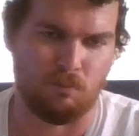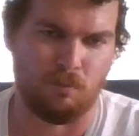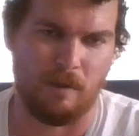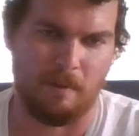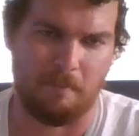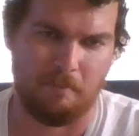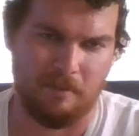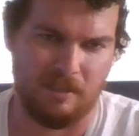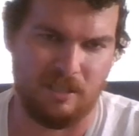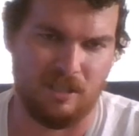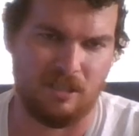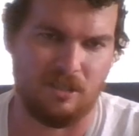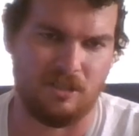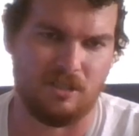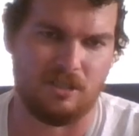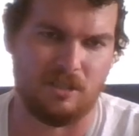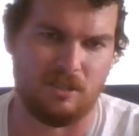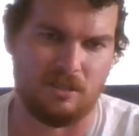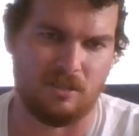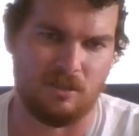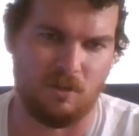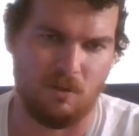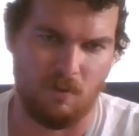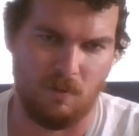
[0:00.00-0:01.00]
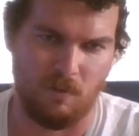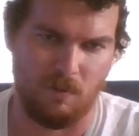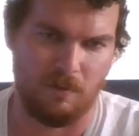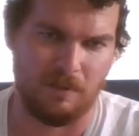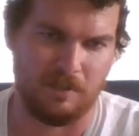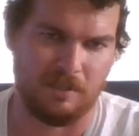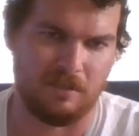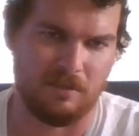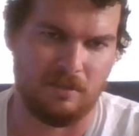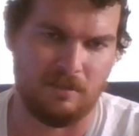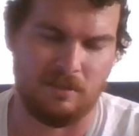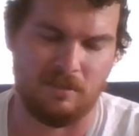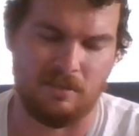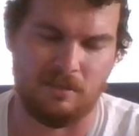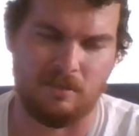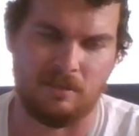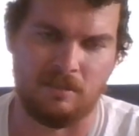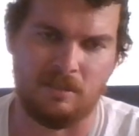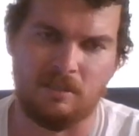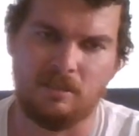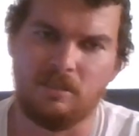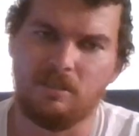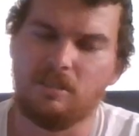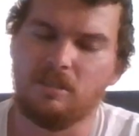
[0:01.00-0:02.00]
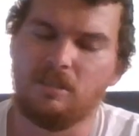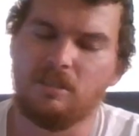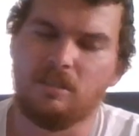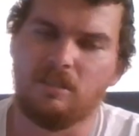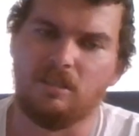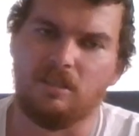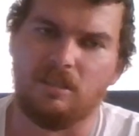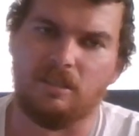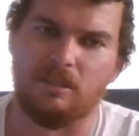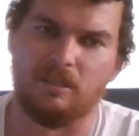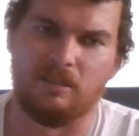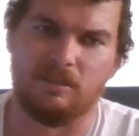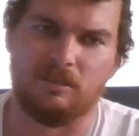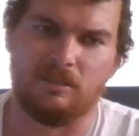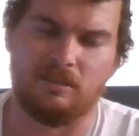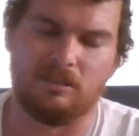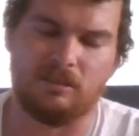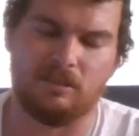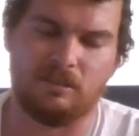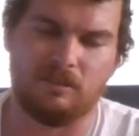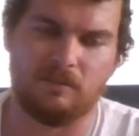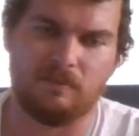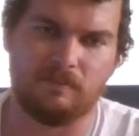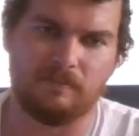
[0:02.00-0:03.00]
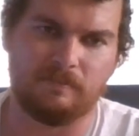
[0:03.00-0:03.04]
repetitious choruses. It's